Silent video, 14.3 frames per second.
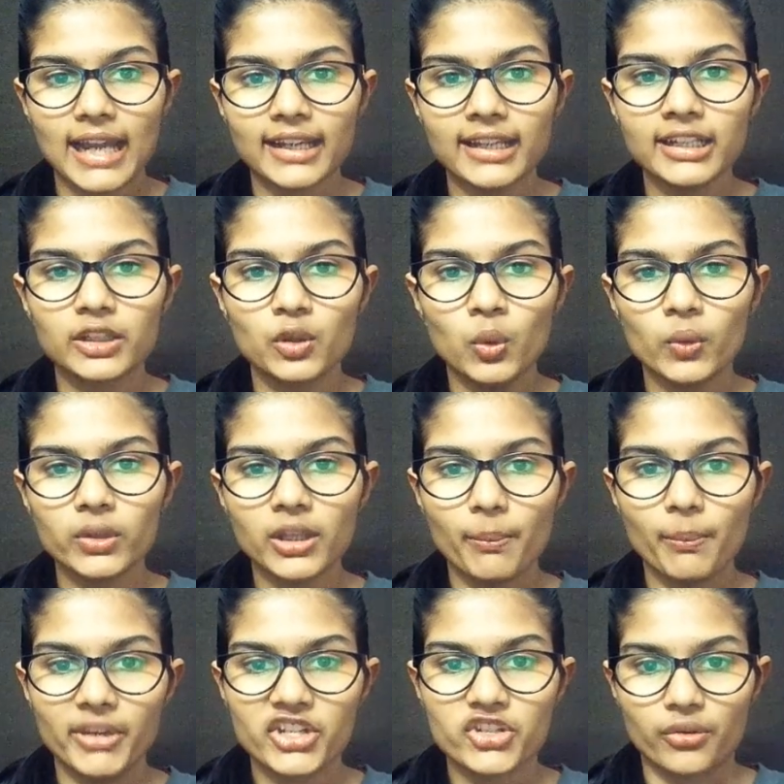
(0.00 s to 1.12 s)
I can go with
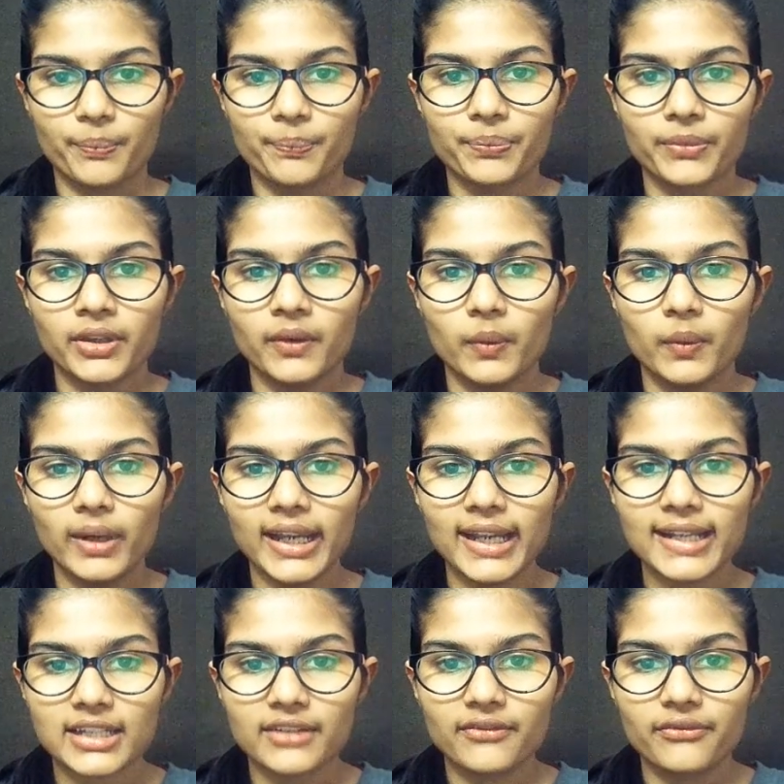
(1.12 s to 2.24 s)
a measure,
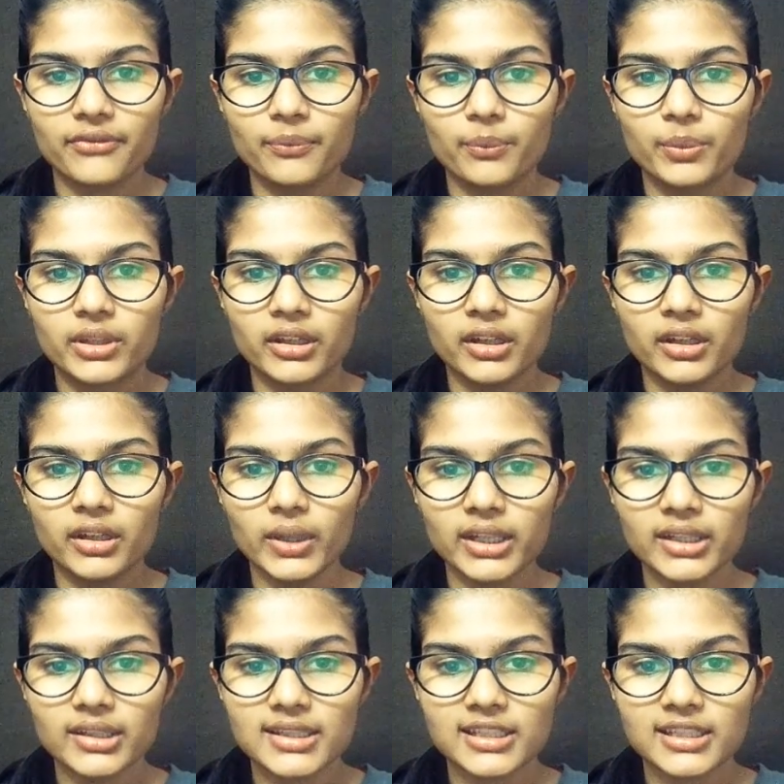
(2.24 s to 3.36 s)
right? And from there
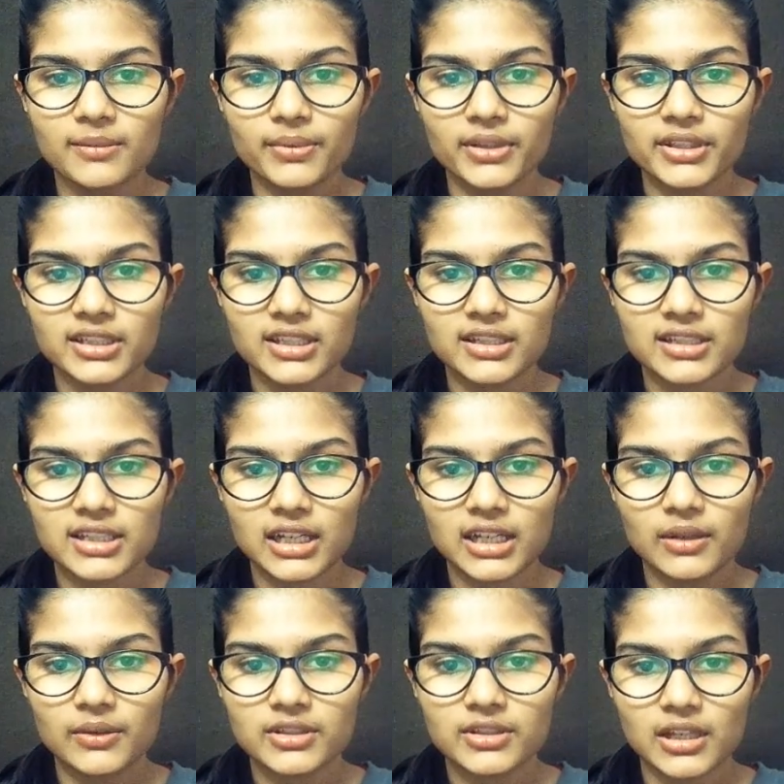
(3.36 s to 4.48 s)
we can just simply send
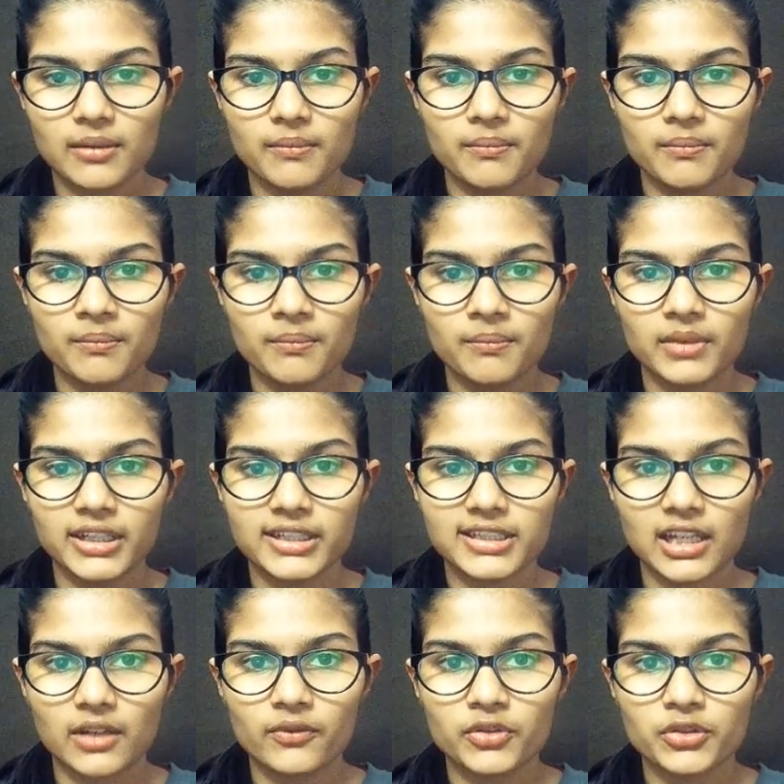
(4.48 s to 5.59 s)
out some,
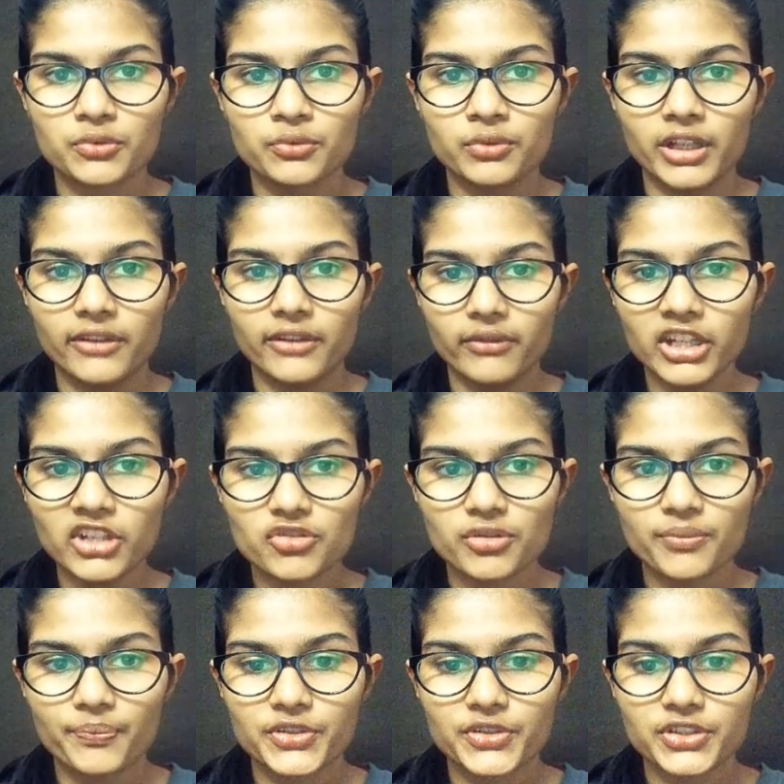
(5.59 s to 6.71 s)
let's say I want to do
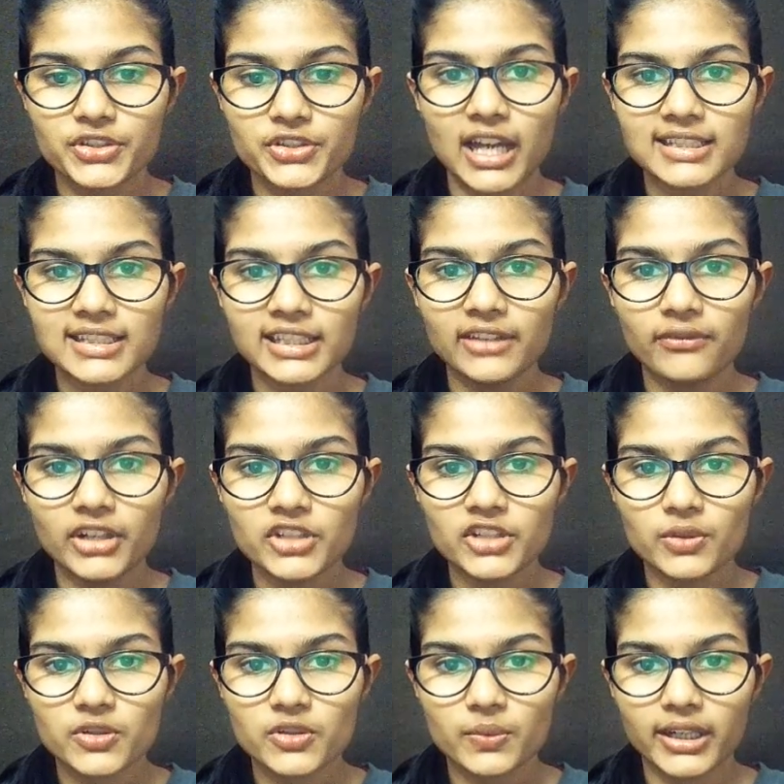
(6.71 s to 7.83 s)
average. So that's the
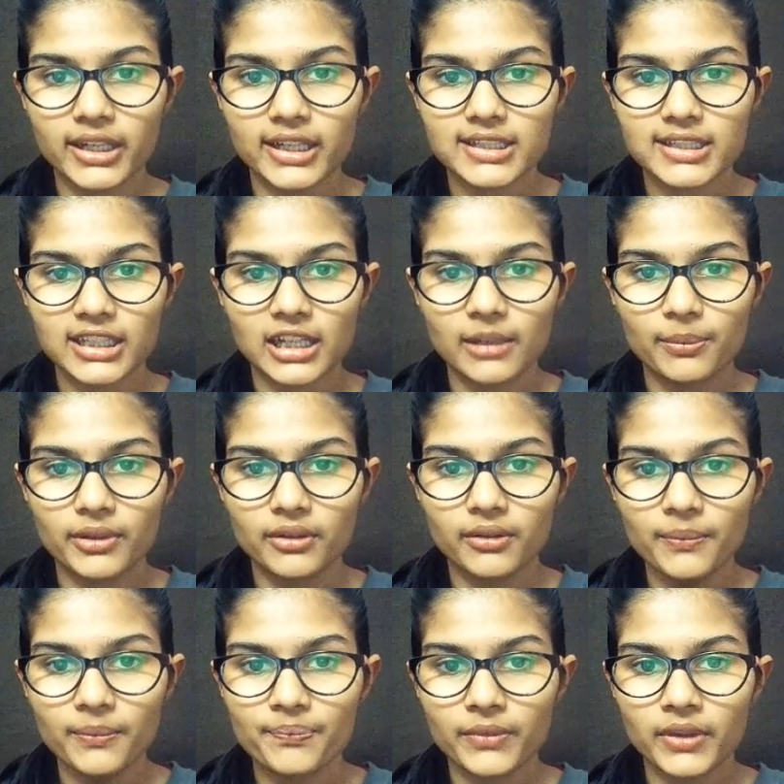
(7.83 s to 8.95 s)
average which we are getting up
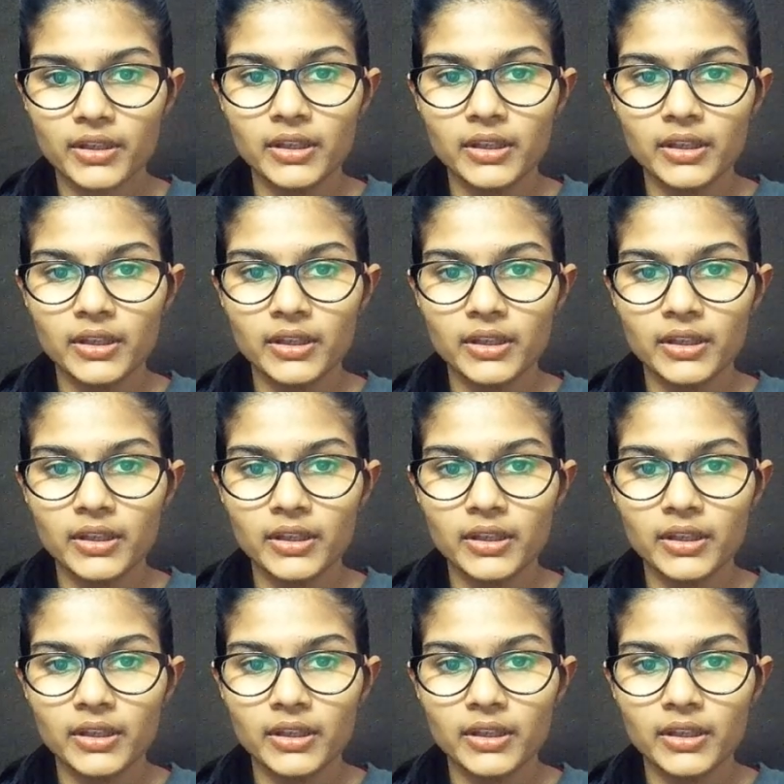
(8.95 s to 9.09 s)
here,